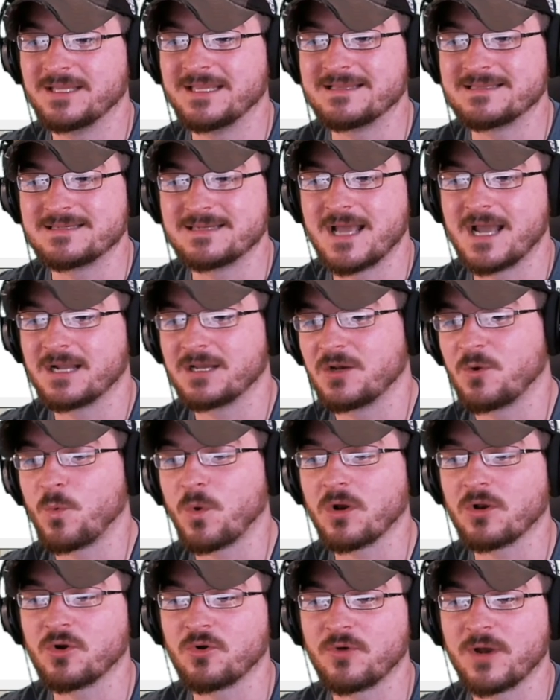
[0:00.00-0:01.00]
it's not gonna
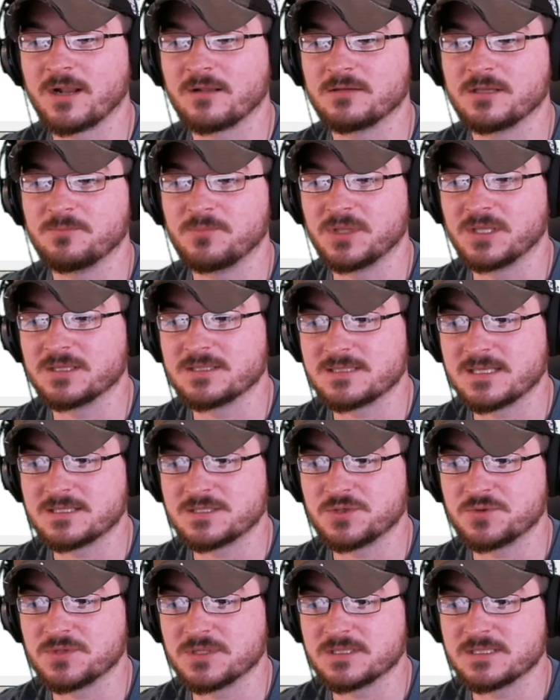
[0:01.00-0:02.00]
work correctly because as
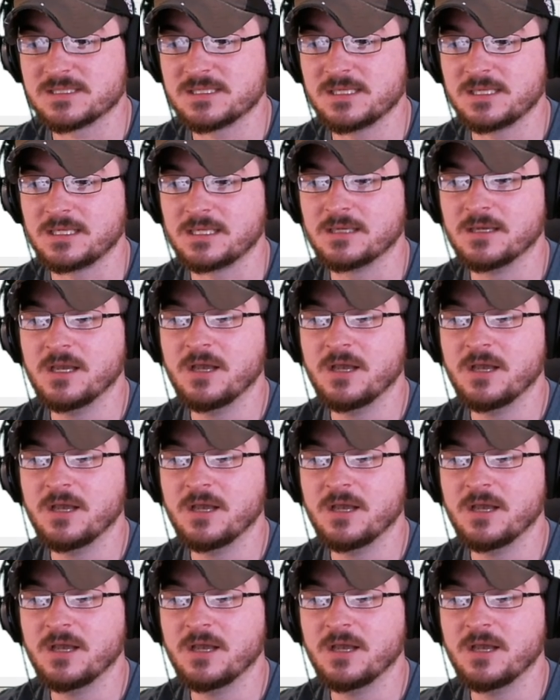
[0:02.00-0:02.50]
you can see,